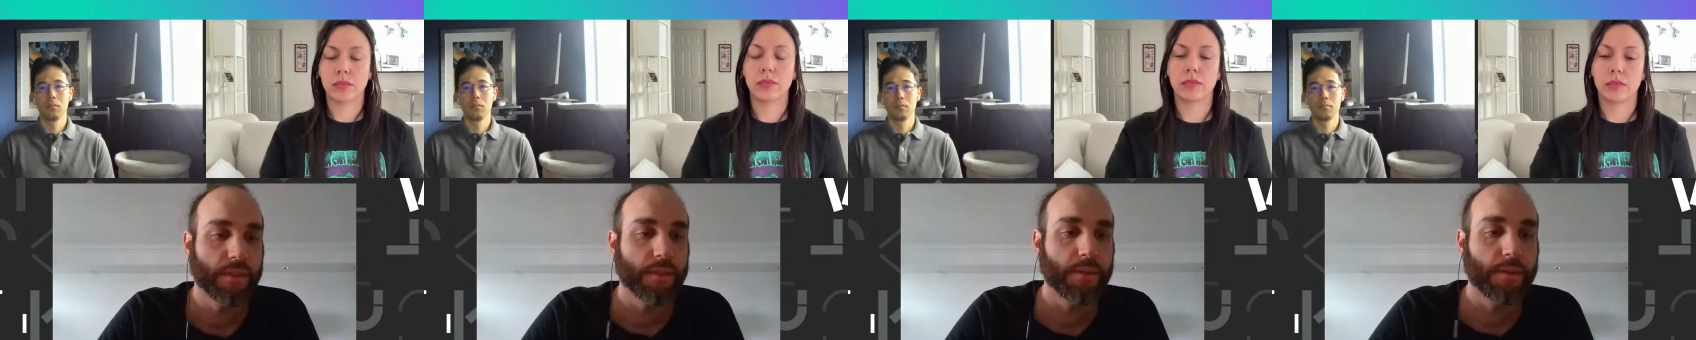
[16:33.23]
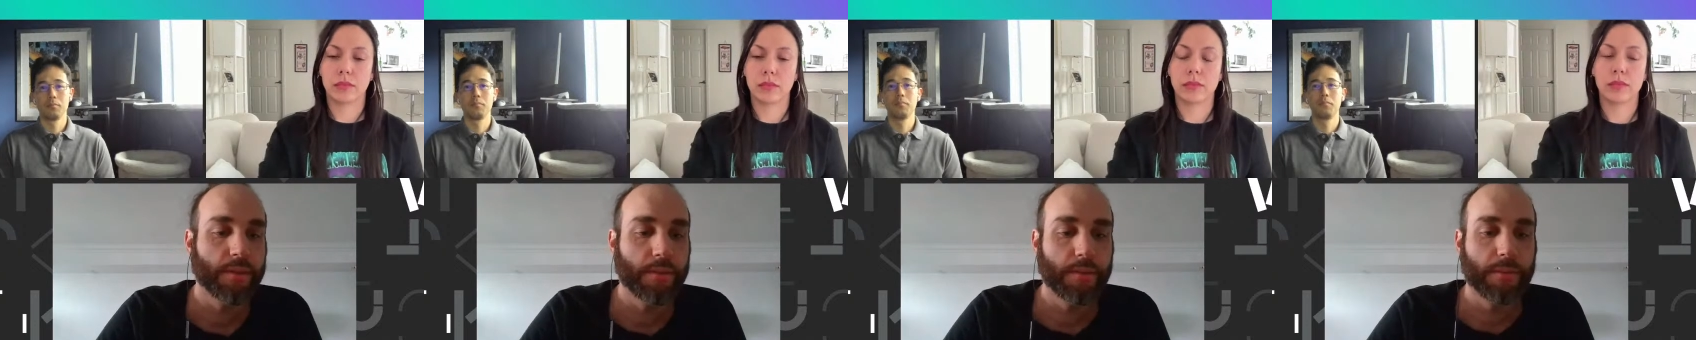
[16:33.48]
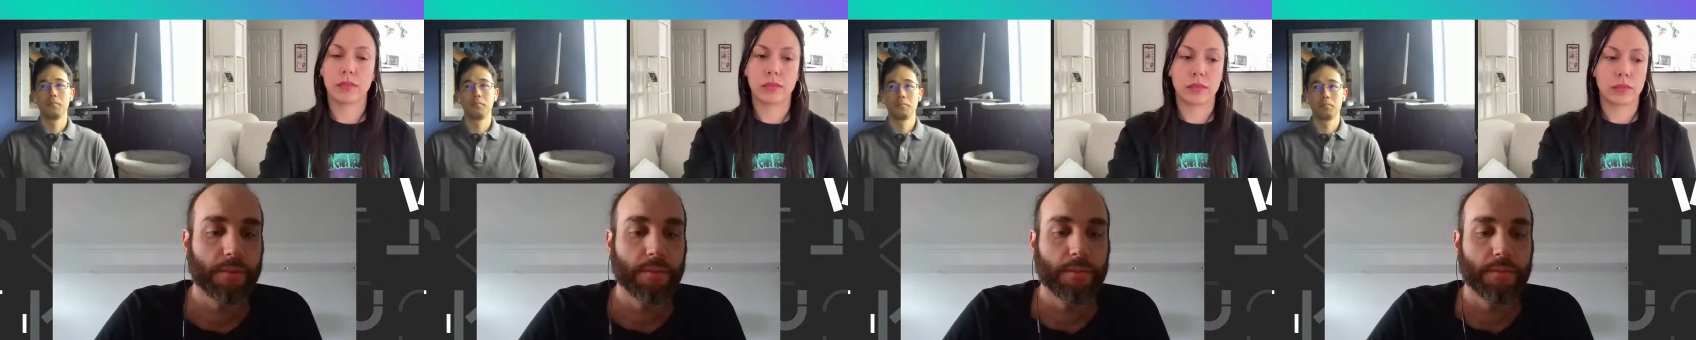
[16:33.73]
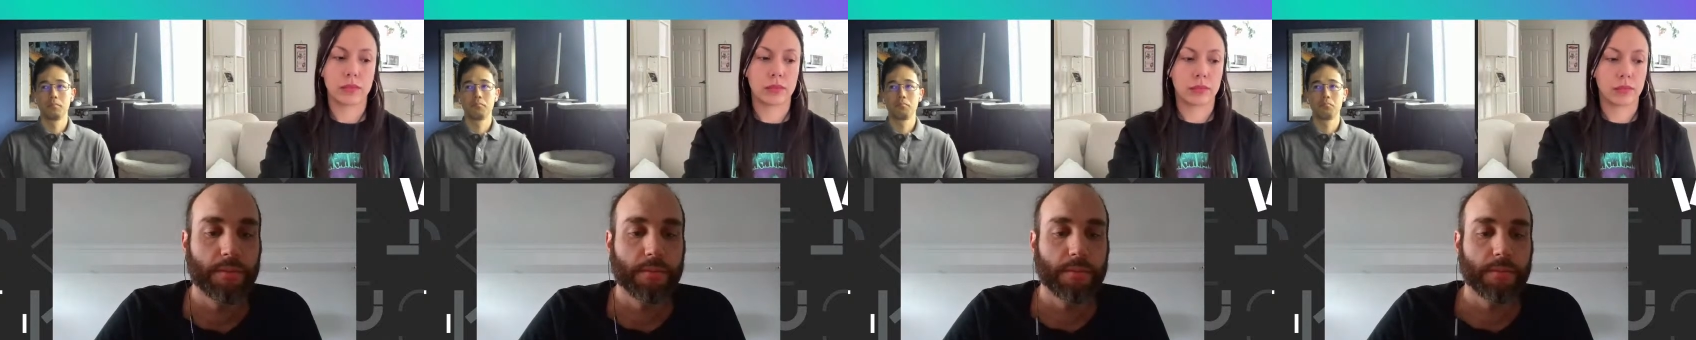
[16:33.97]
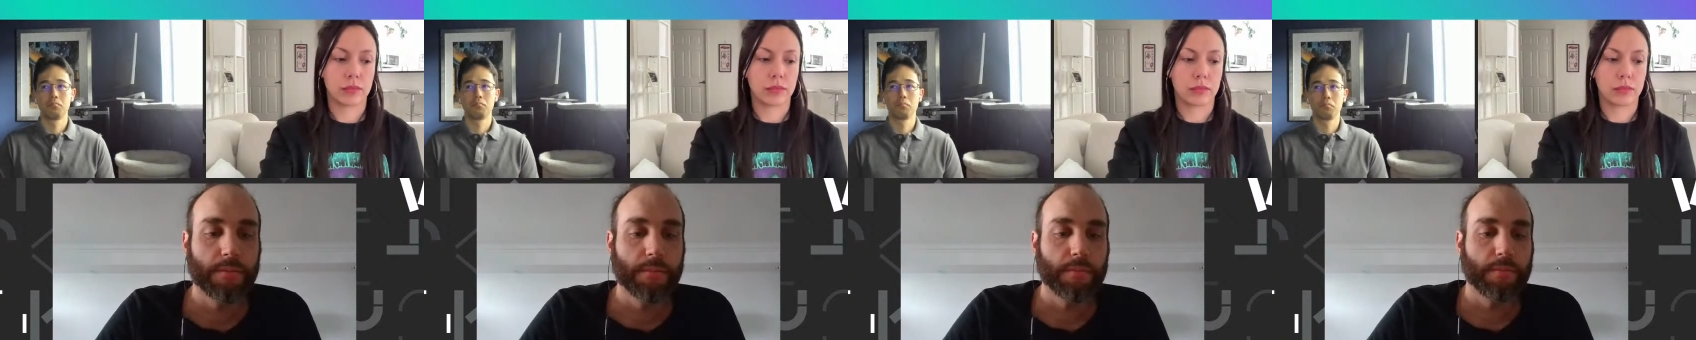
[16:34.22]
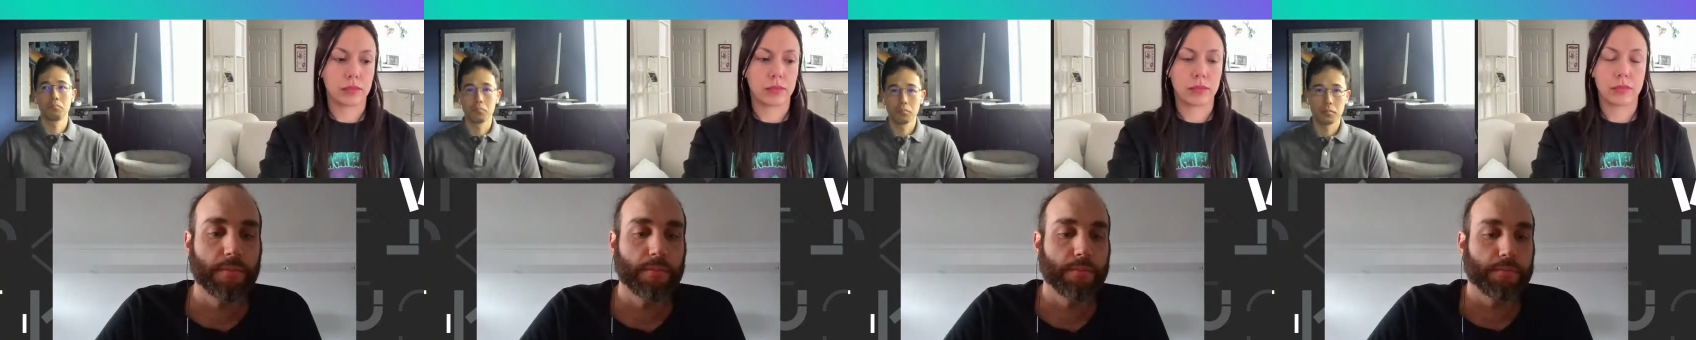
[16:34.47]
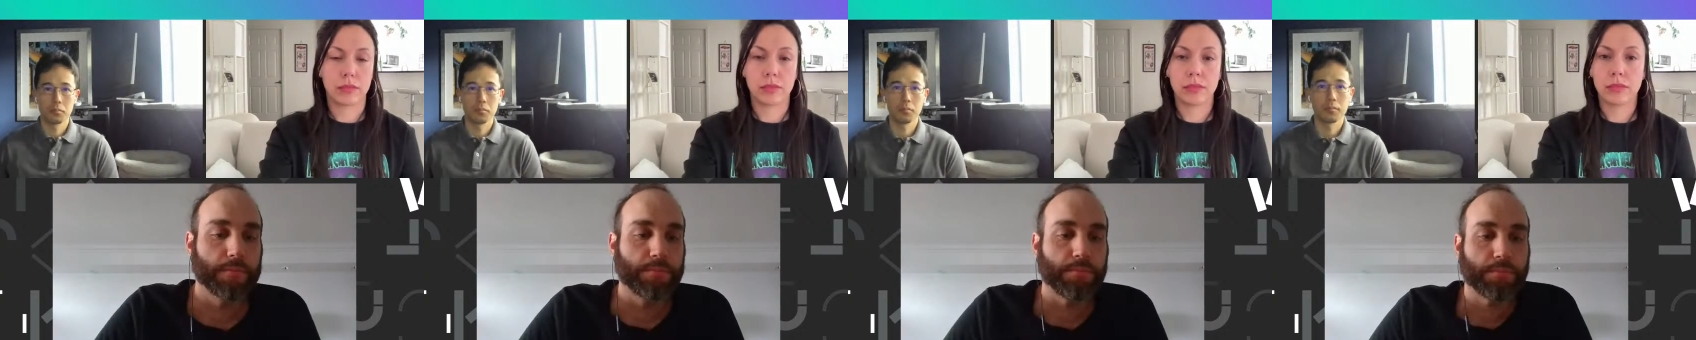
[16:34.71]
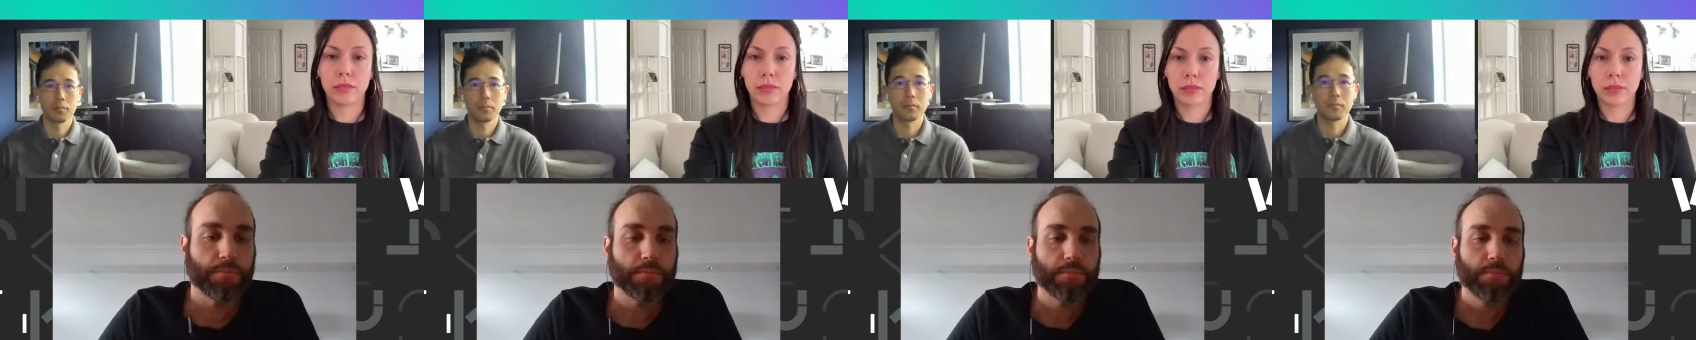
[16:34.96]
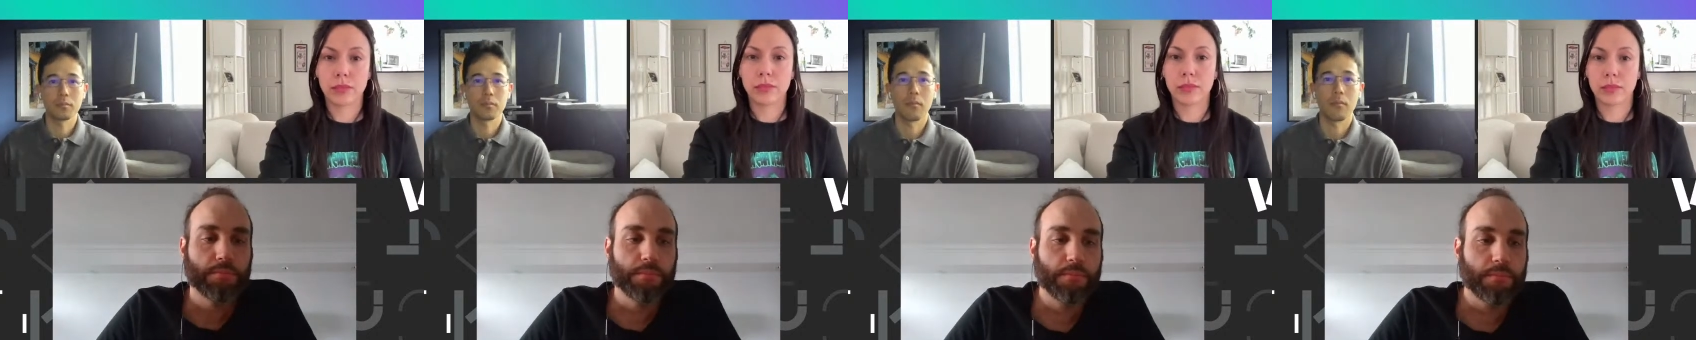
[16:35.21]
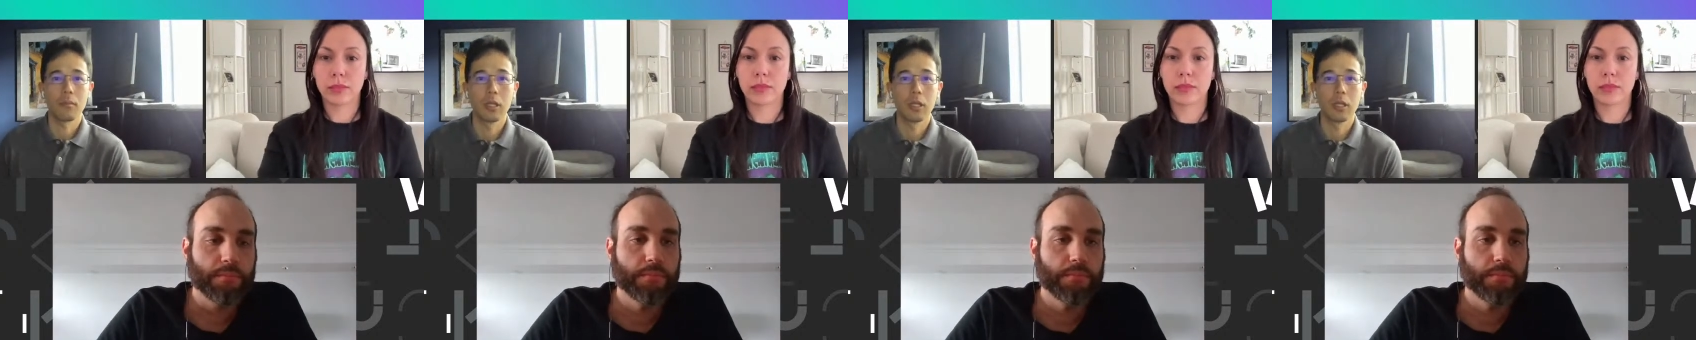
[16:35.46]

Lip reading: [no speech]